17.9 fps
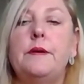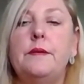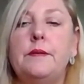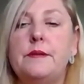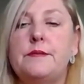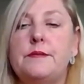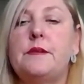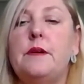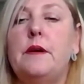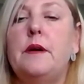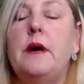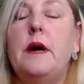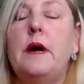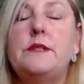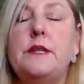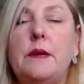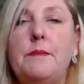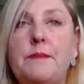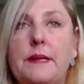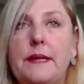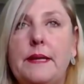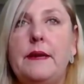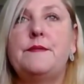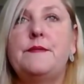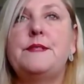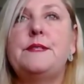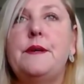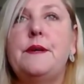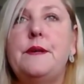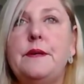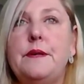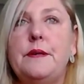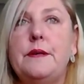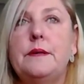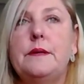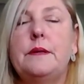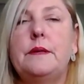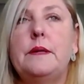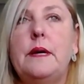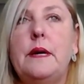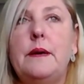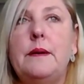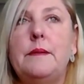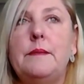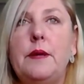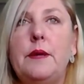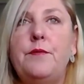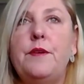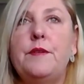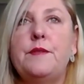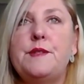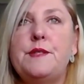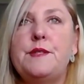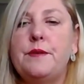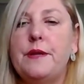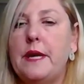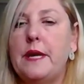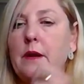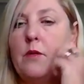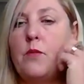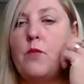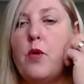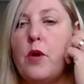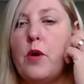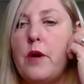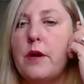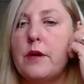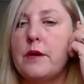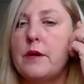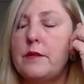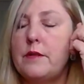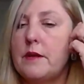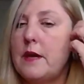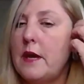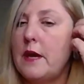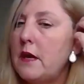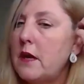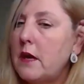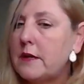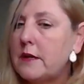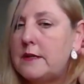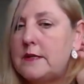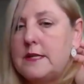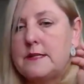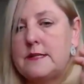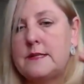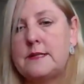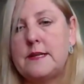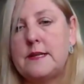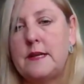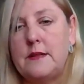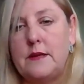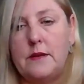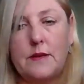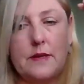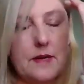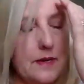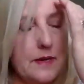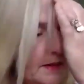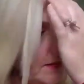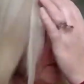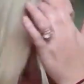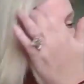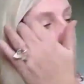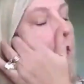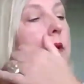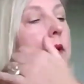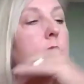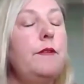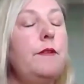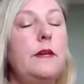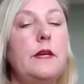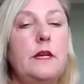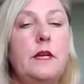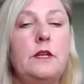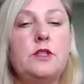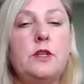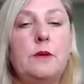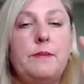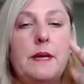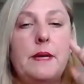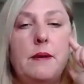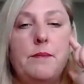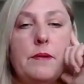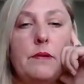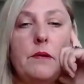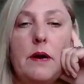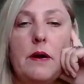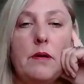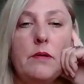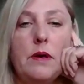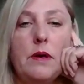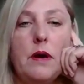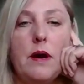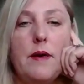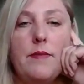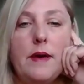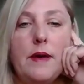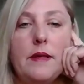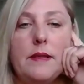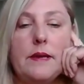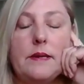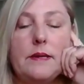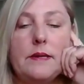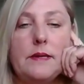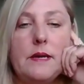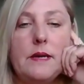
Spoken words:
there's not. I don't believe so. If you're still getting work at it doesn't say that you can't work if you're getting JobKeeper either. Like it